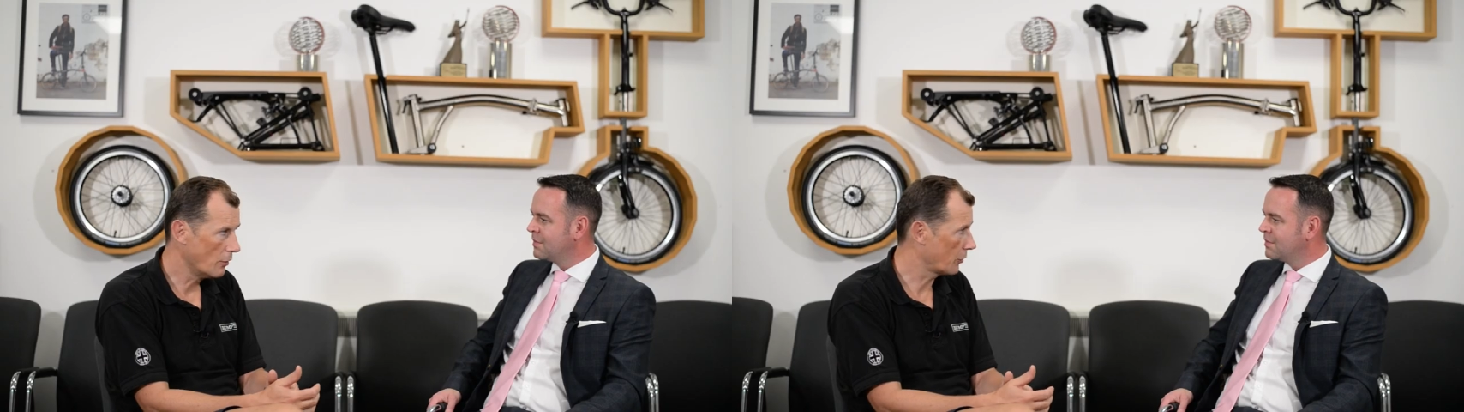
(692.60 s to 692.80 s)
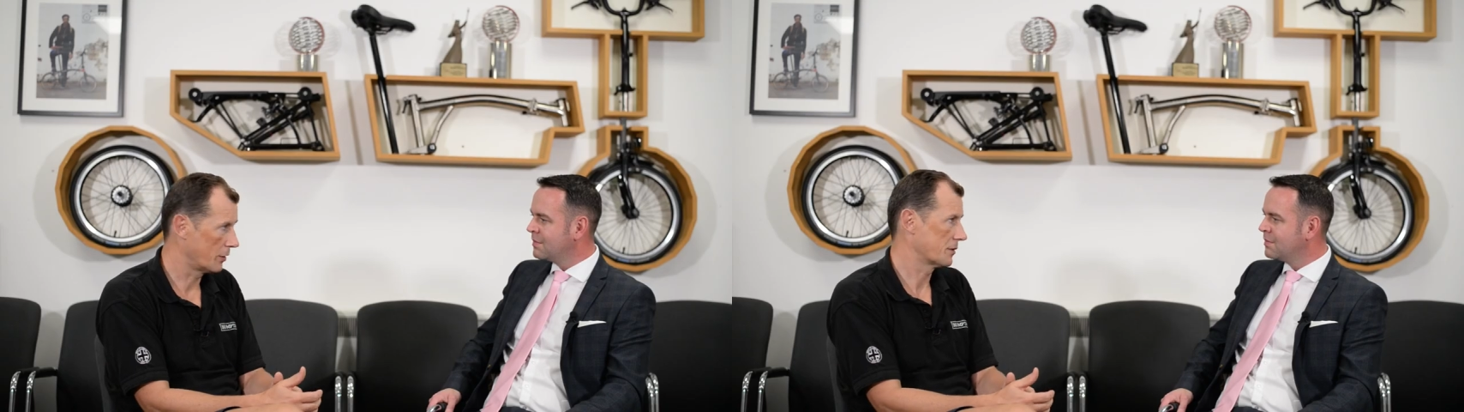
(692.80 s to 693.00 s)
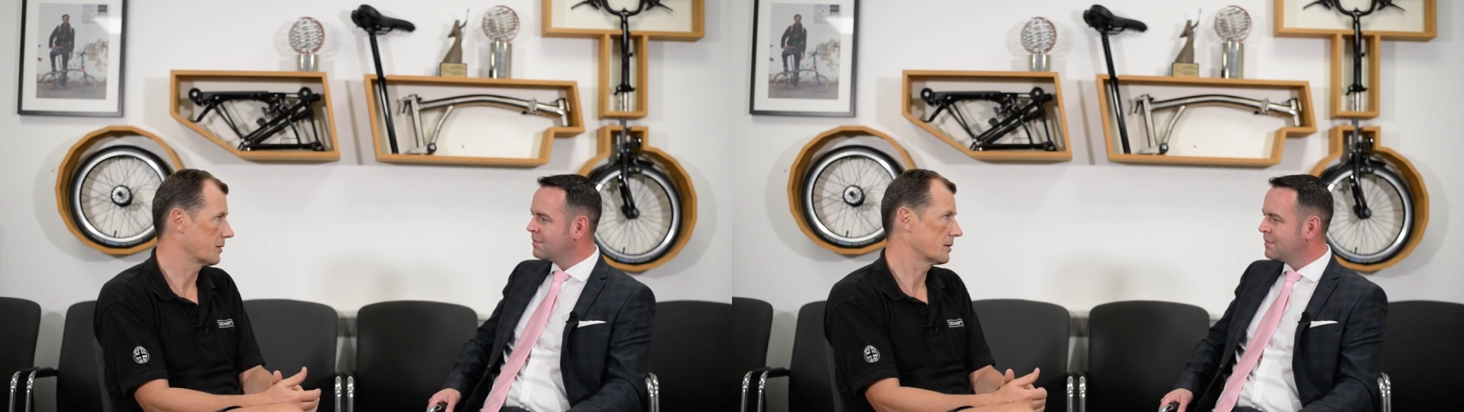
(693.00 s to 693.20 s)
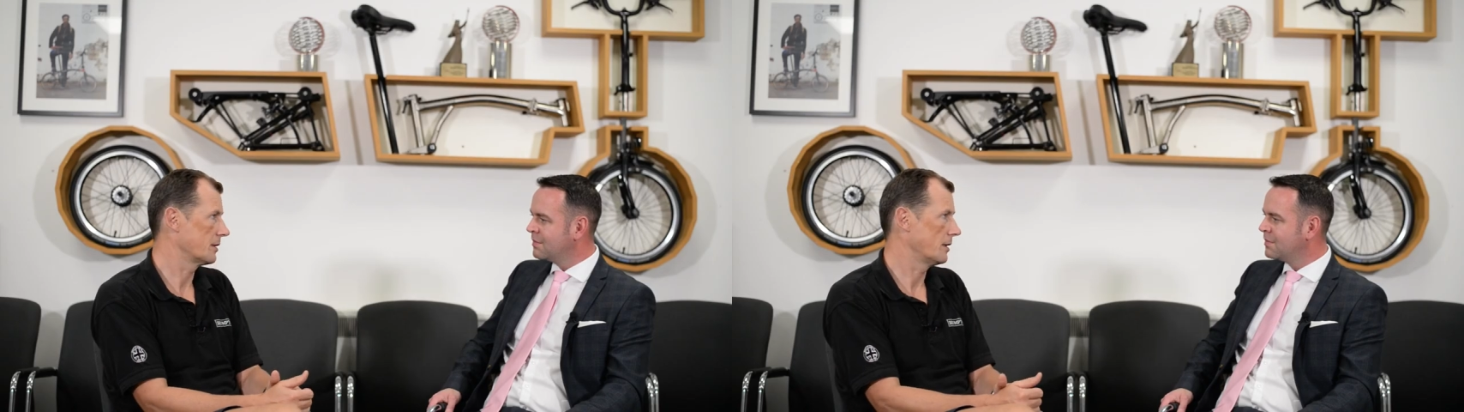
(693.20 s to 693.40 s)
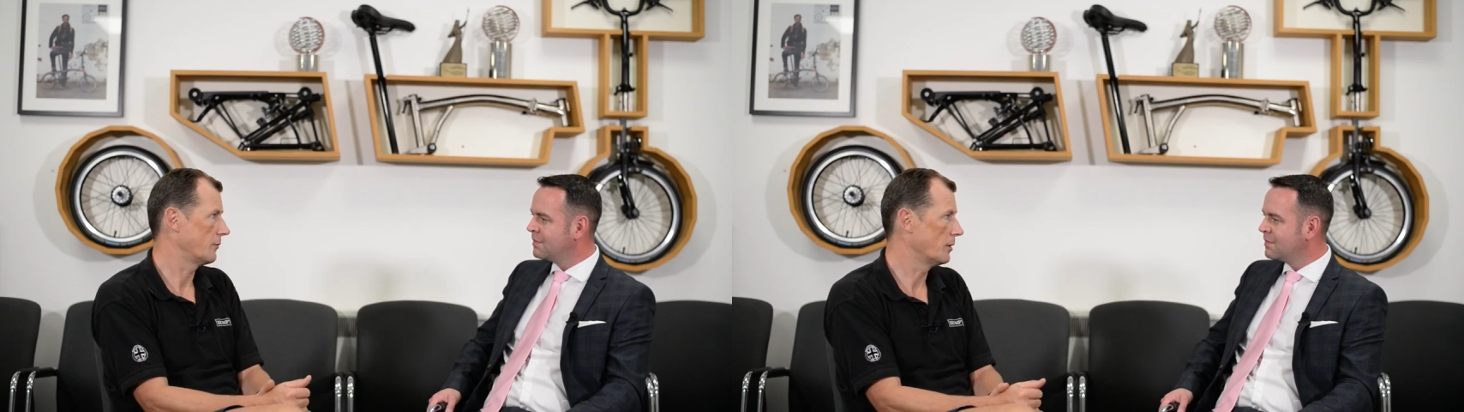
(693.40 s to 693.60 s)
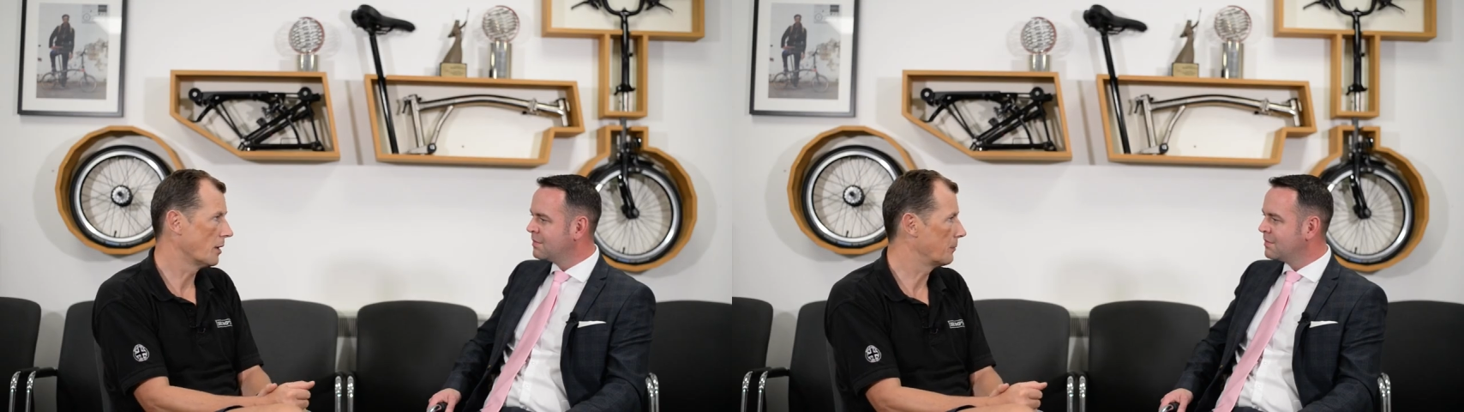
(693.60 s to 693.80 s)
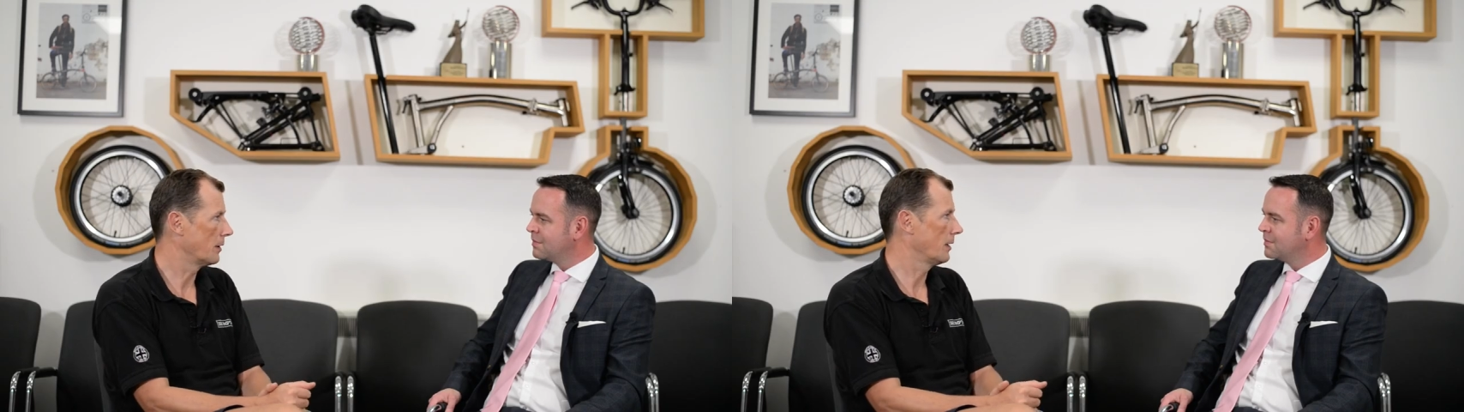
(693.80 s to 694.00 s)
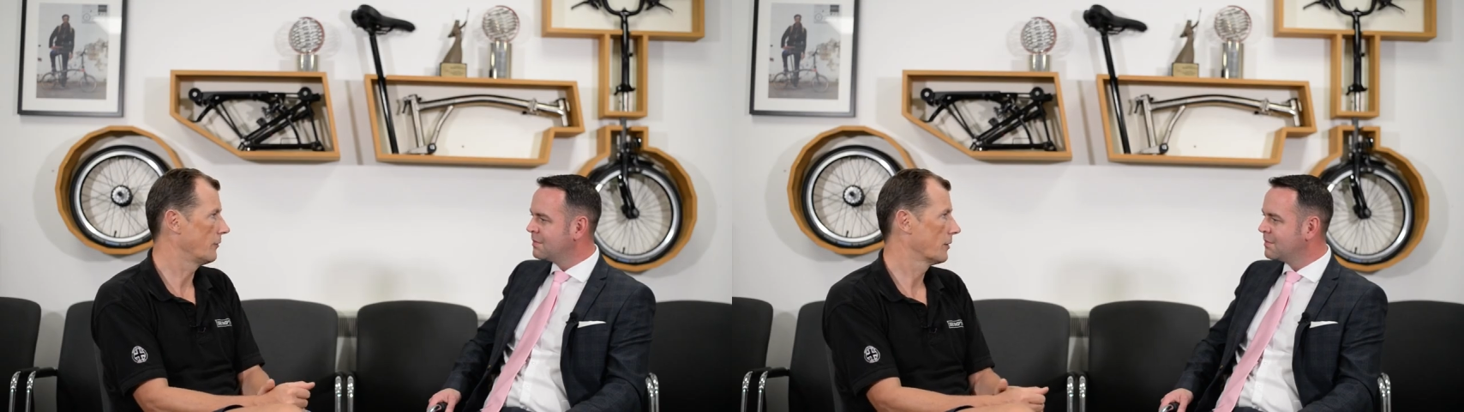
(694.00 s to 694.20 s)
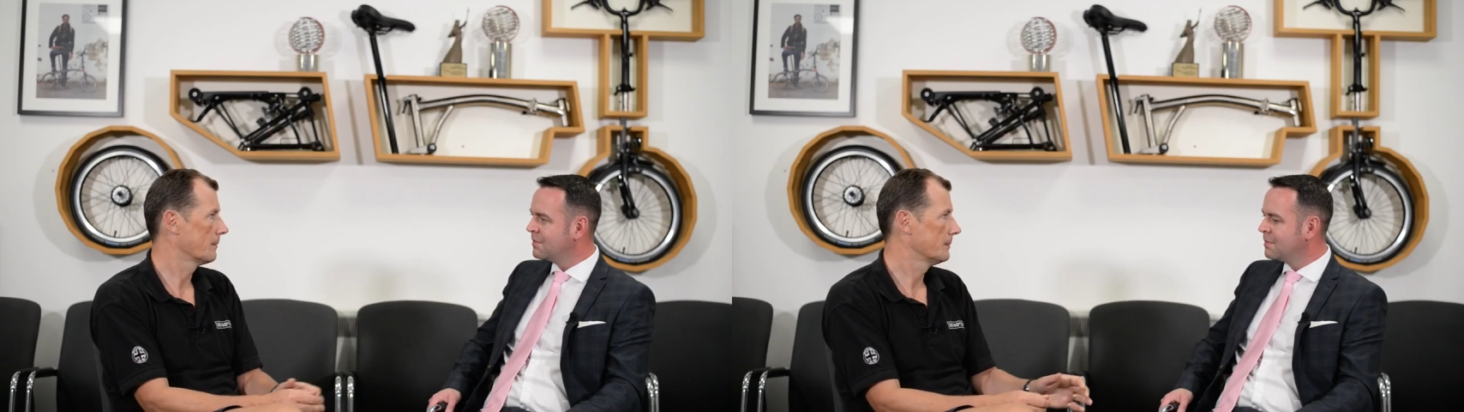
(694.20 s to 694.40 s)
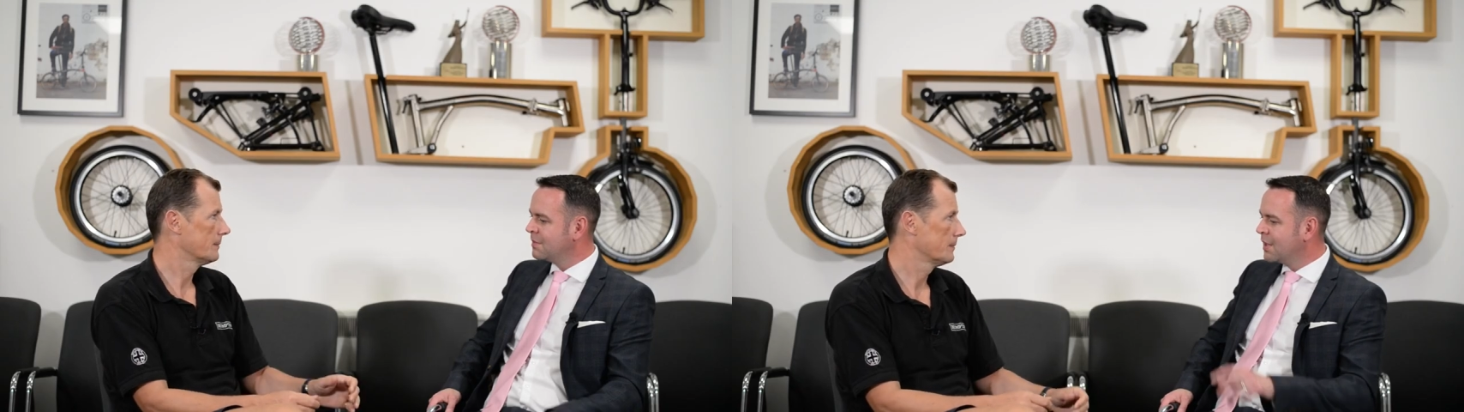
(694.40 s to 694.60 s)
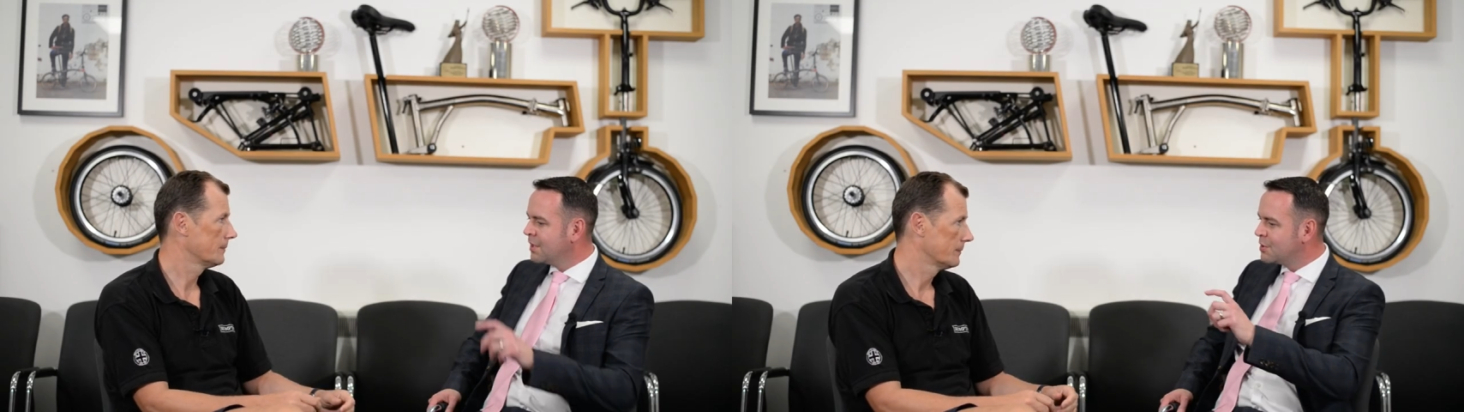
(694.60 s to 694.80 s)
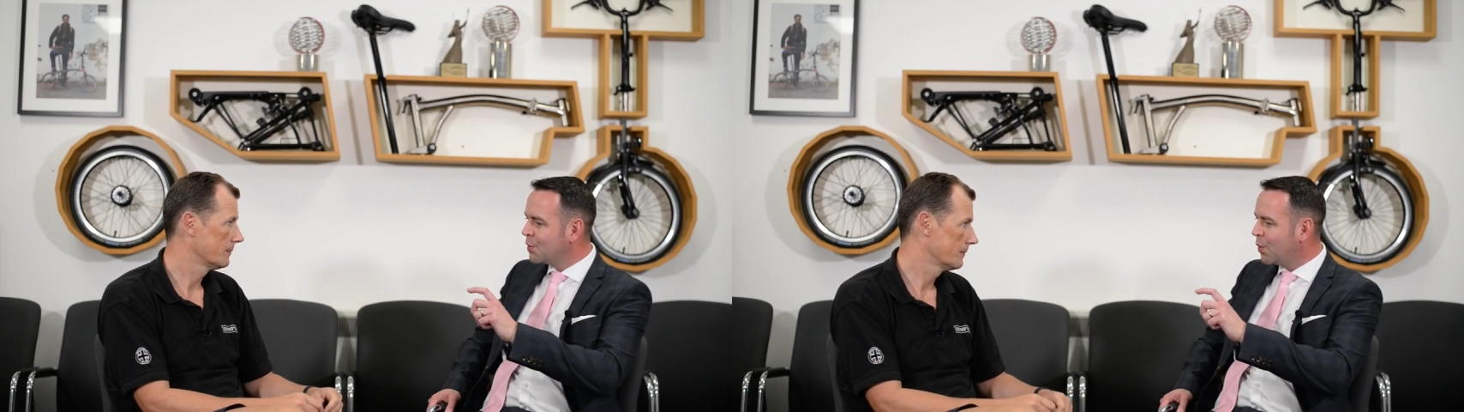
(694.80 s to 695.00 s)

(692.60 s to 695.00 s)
Speaker 1: not going to succeed if you don't believe. So,